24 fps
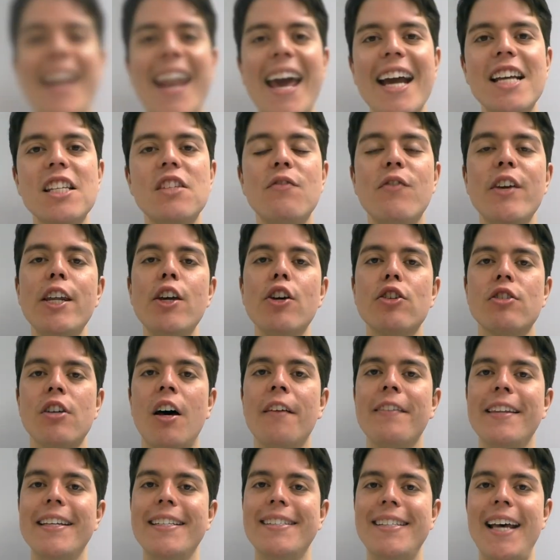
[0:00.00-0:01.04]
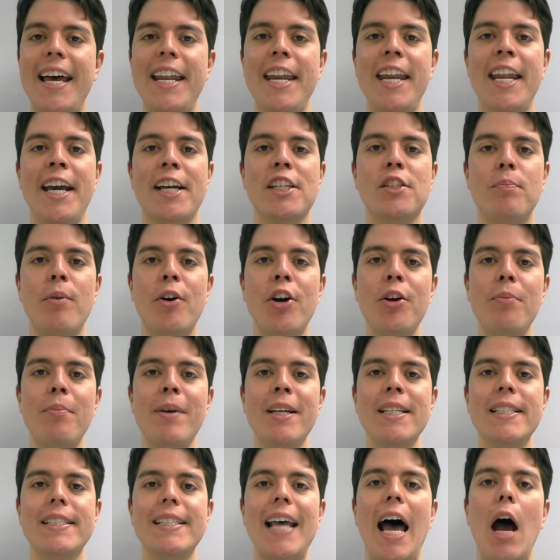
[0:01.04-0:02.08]
next videos on designing
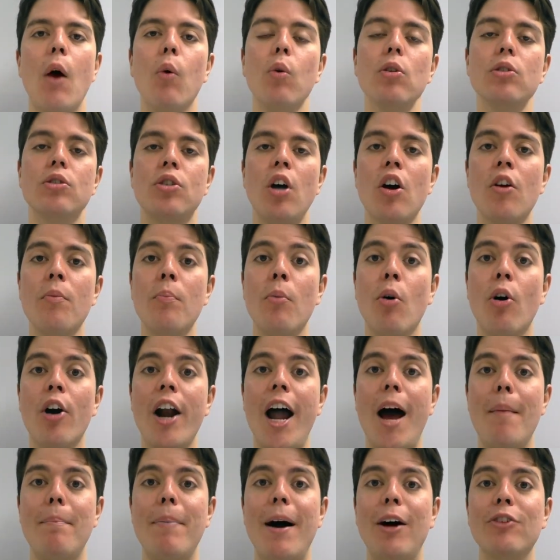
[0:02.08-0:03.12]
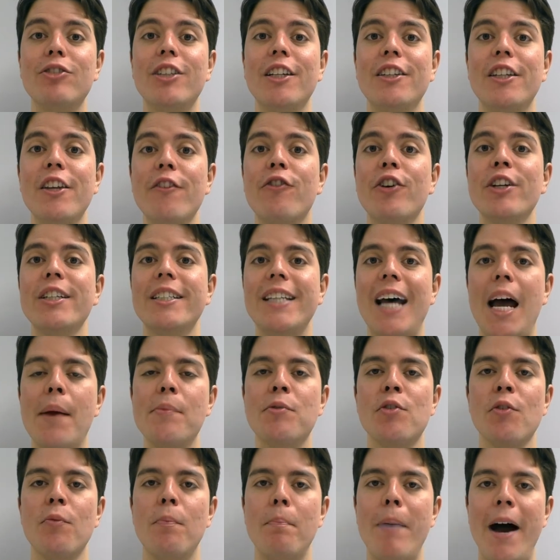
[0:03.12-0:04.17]
experiments, I will talk more about the different
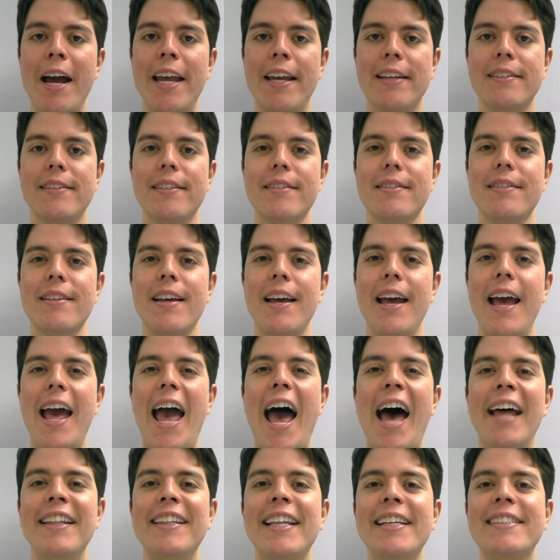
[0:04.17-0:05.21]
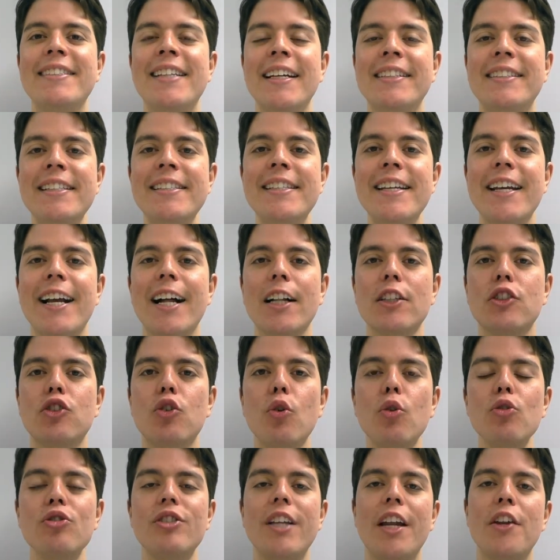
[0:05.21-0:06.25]
types of biases and the statistical
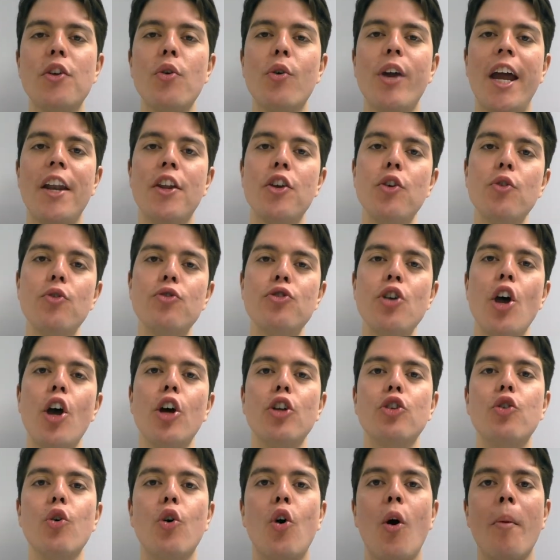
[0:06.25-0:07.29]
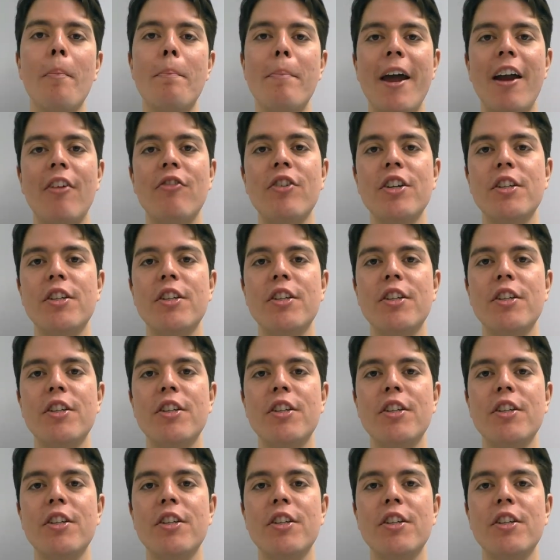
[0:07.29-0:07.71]
tools that you can use to compare